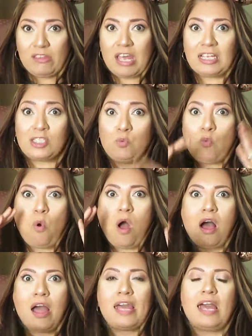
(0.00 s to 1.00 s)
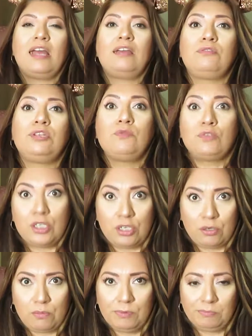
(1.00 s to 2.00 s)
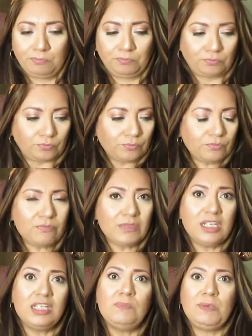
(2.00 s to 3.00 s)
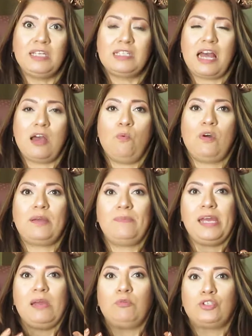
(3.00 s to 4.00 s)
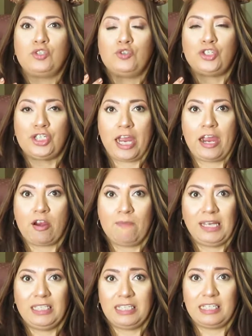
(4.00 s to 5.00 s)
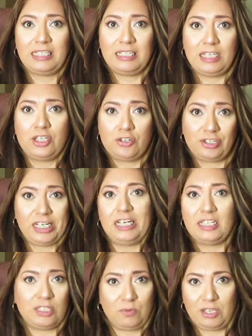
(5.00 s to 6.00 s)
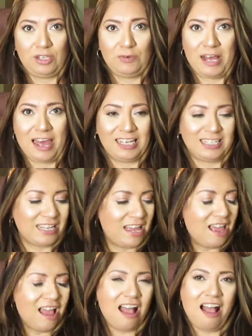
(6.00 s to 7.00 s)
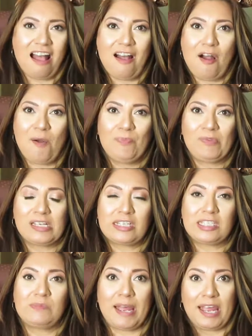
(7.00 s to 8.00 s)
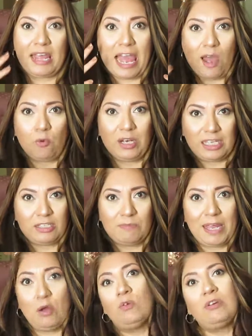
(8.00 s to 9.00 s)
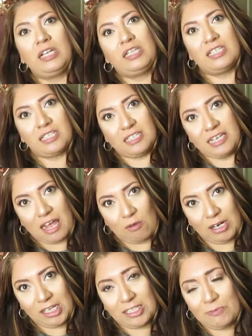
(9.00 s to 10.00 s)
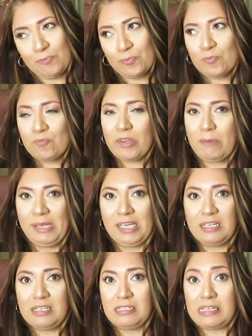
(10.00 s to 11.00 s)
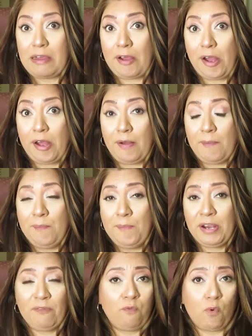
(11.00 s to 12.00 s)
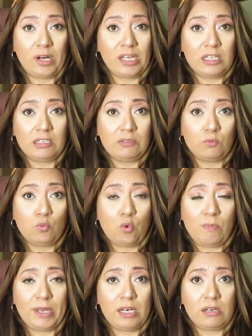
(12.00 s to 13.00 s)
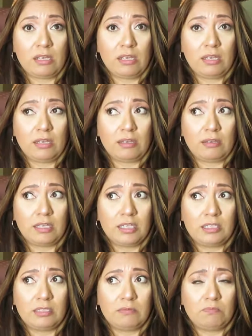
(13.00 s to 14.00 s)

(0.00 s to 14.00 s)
That's why I YouTube is because I want to be able to share my Disney nerdiness with you guys. Um, this is my outlet, my only Disney outlet because a mid 40s woman uh, is